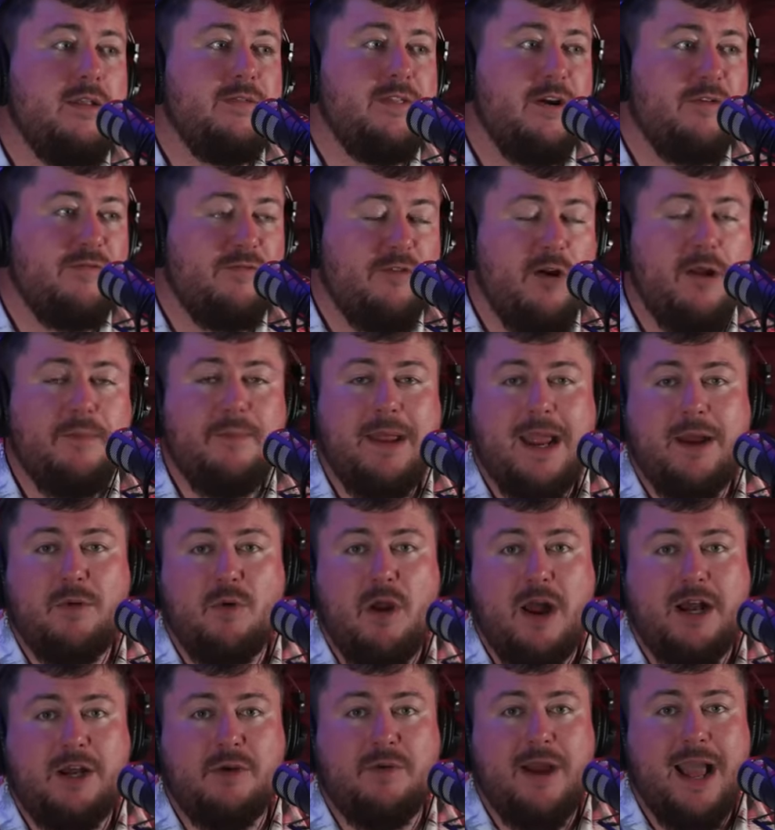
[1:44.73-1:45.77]
their frontman
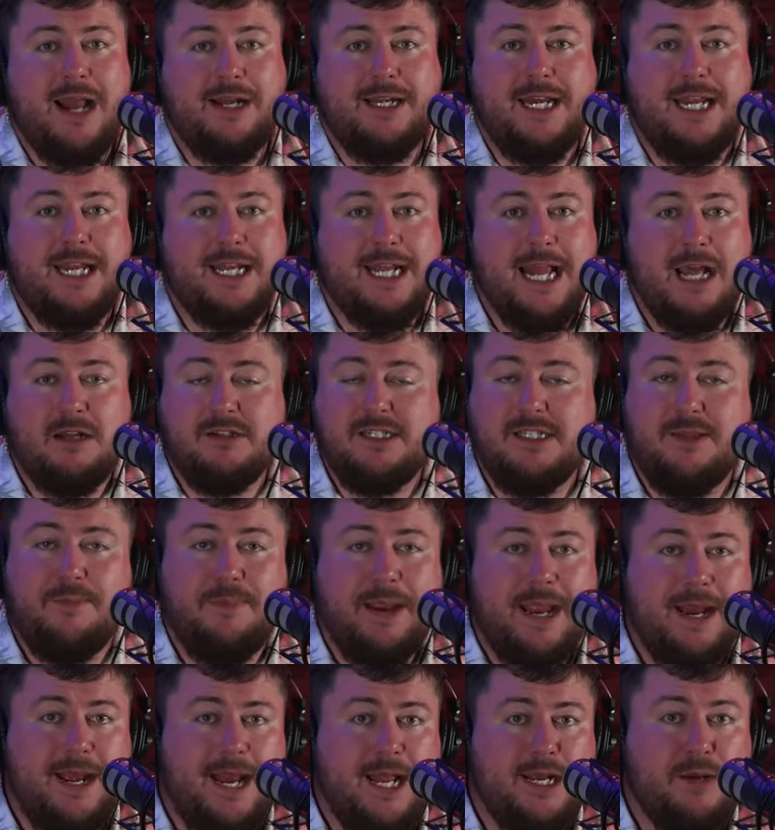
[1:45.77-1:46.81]
Ronnie Radke announced the
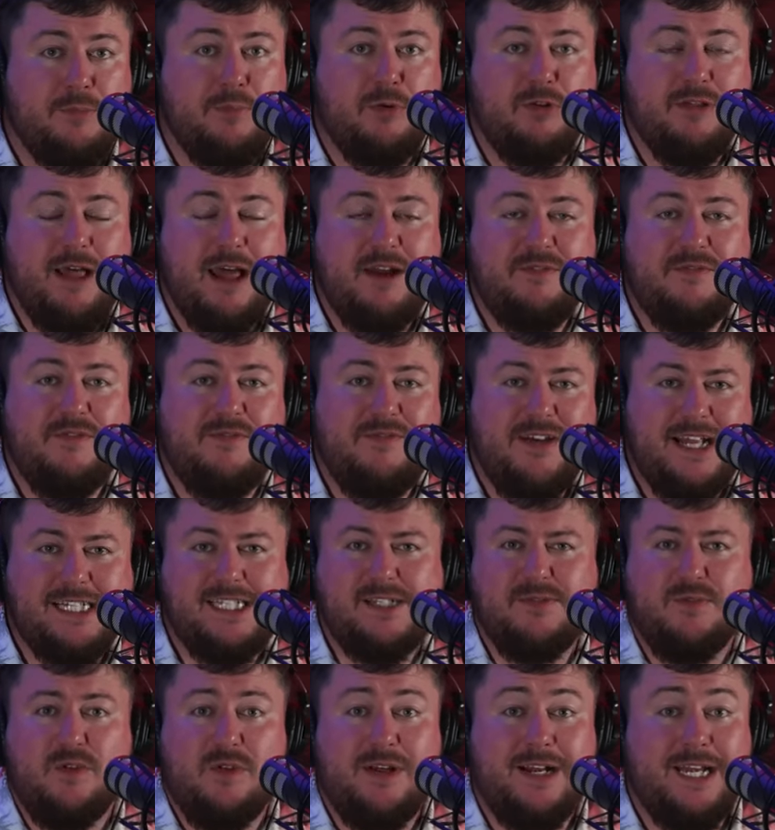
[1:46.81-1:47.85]
band had to pull out of a
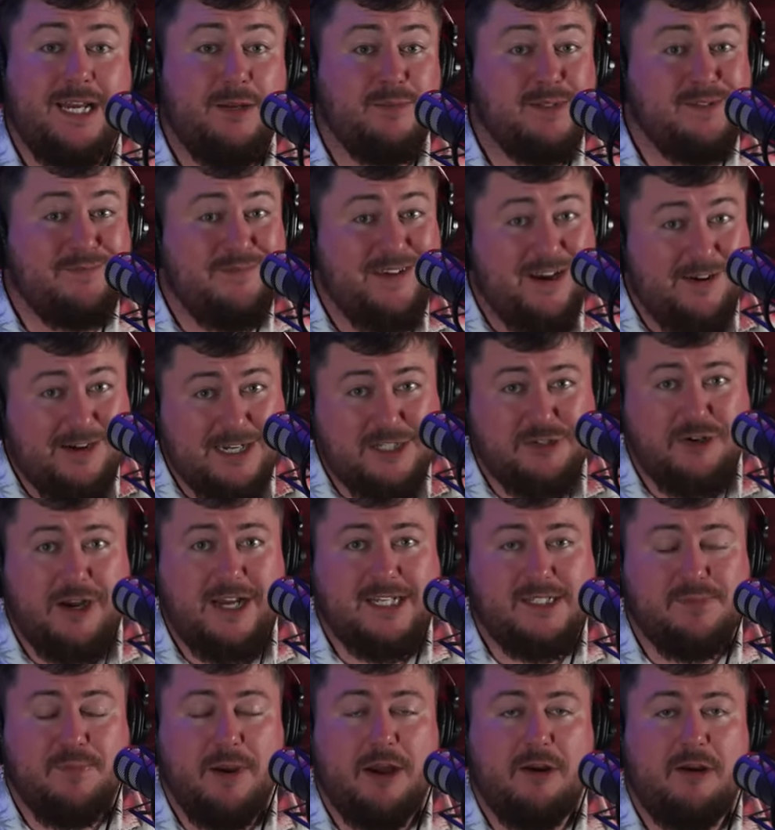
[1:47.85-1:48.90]
festival, and he was very
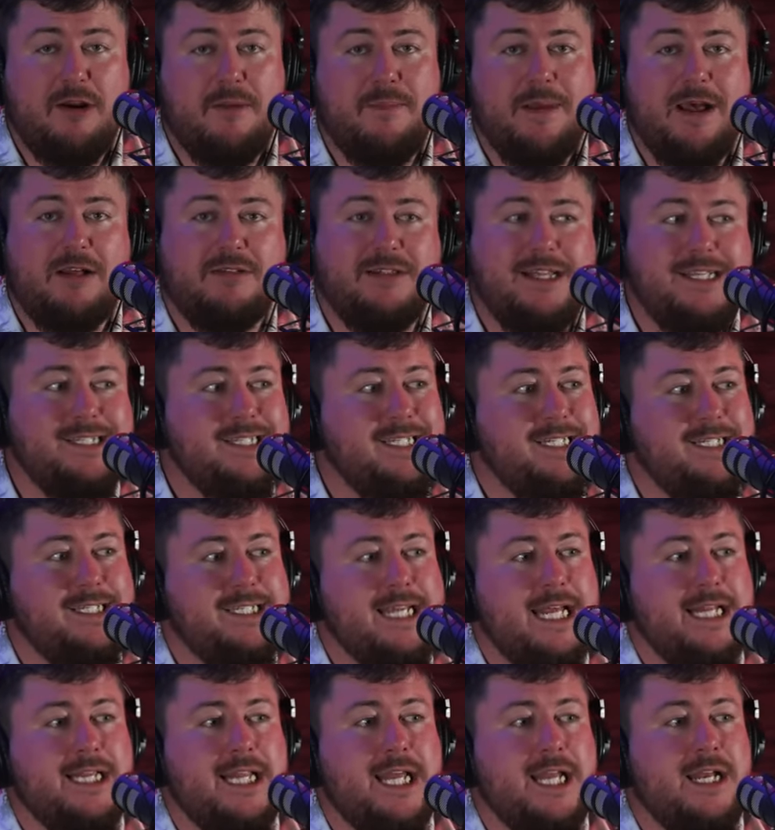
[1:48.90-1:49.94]
transparent about this. He
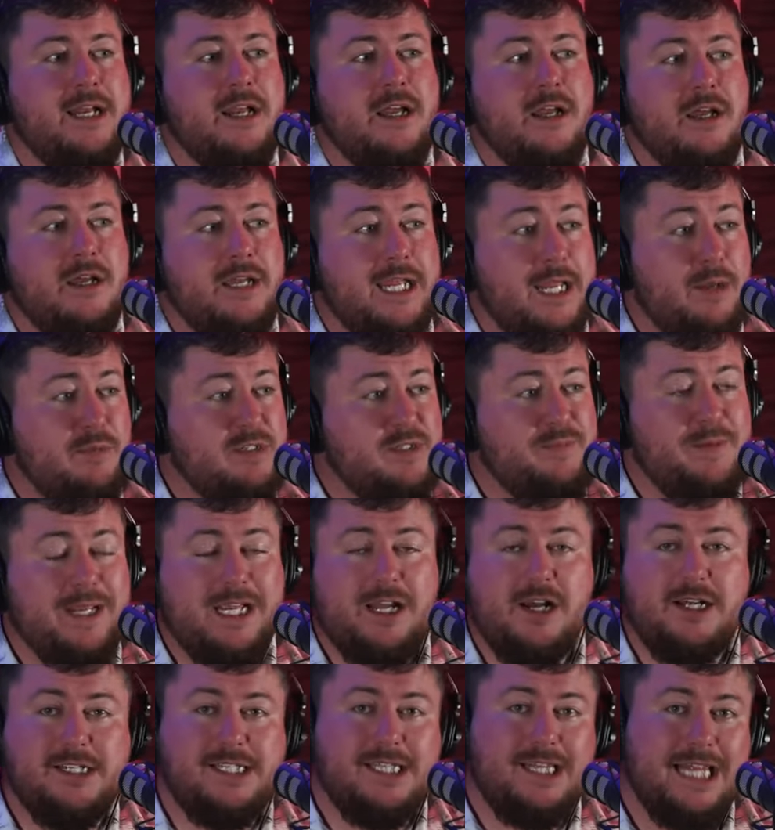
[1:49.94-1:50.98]
said that it was
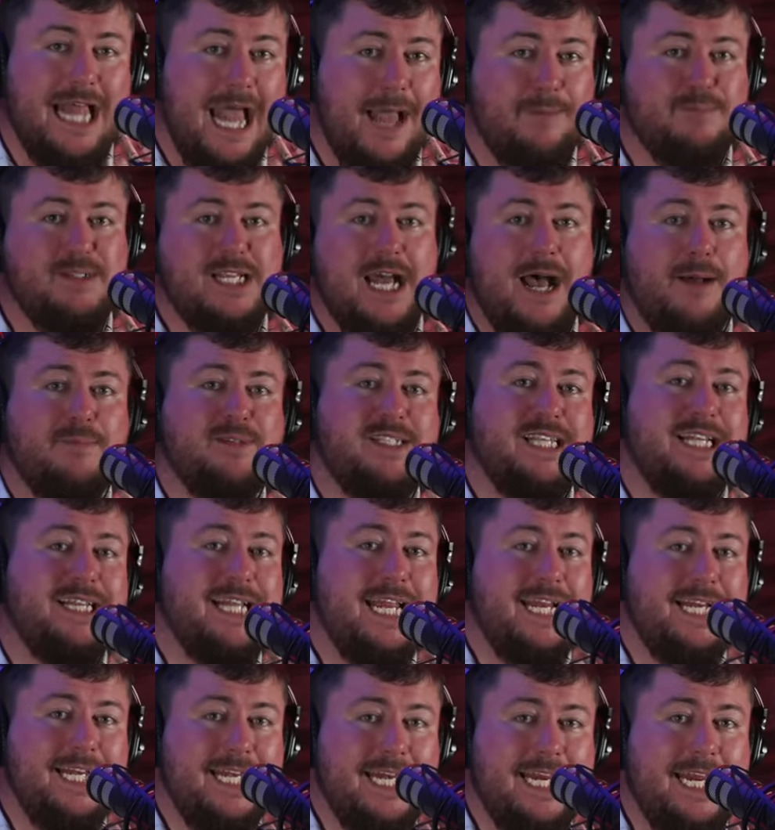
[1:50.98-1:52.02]
because laptops that
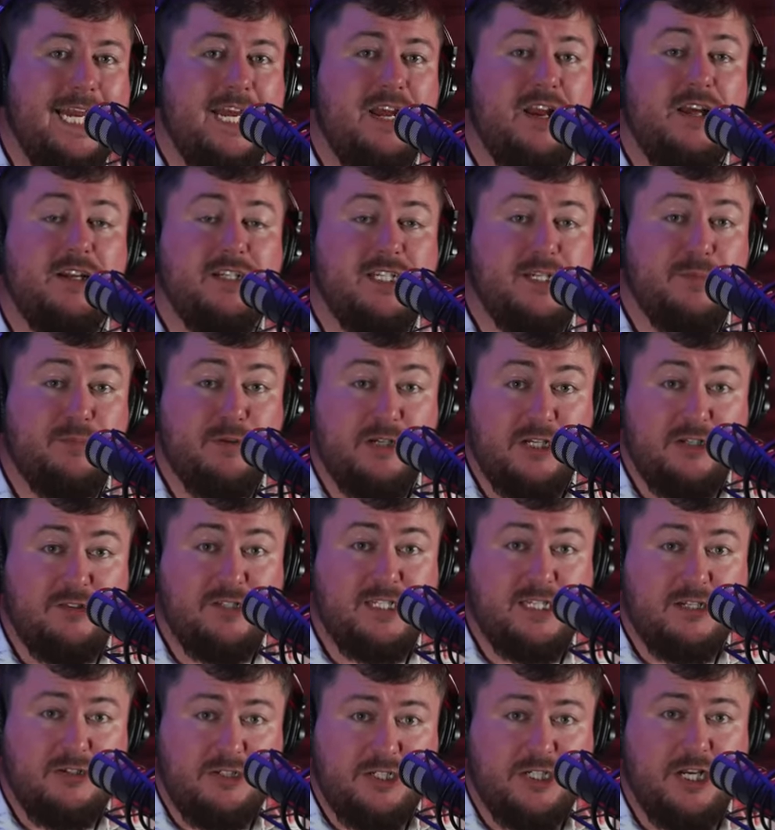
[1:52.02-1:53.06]
they need to
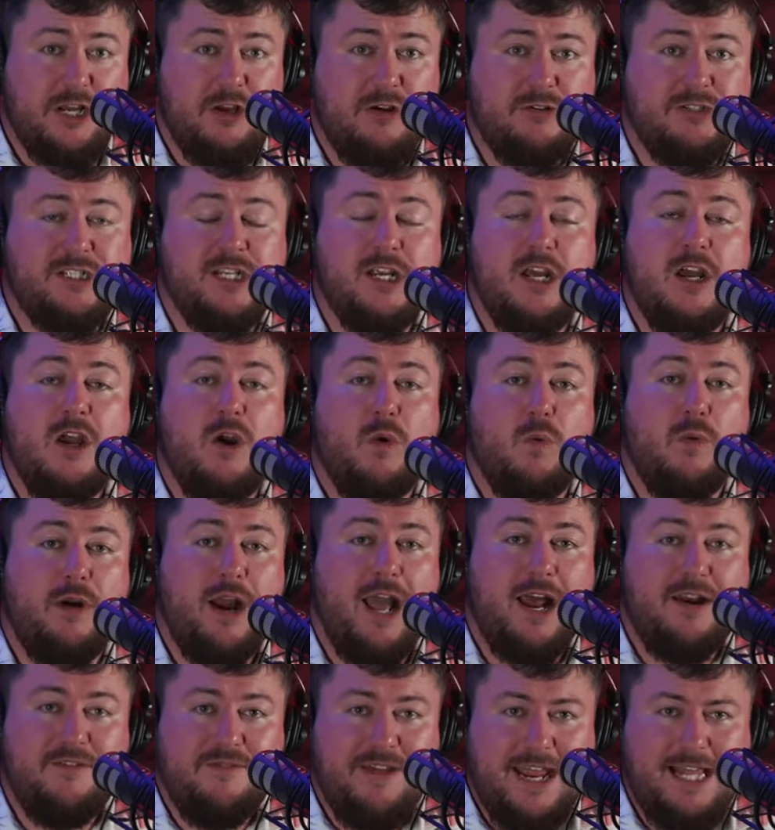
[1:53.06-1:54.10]
produce their shows were
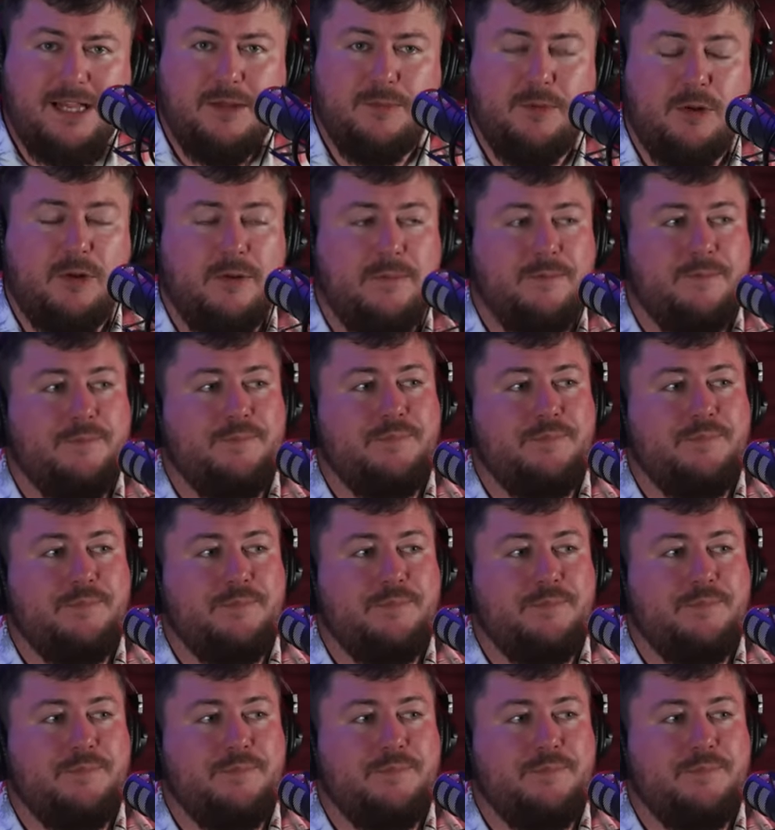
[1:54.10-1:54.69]
not available.